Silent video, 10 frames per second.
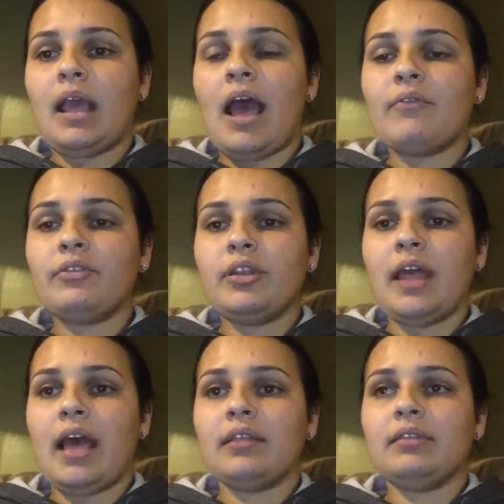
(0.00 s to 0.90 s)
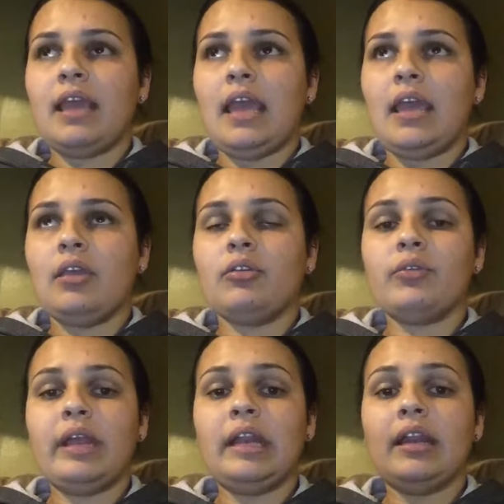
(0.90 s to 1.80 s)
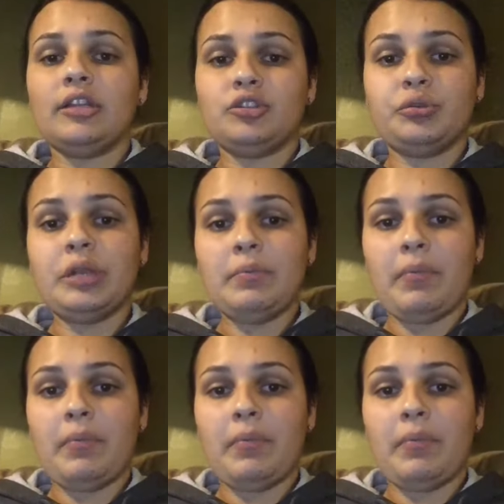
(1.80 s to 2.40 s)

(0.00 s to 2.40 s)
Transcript: After that, they created a tree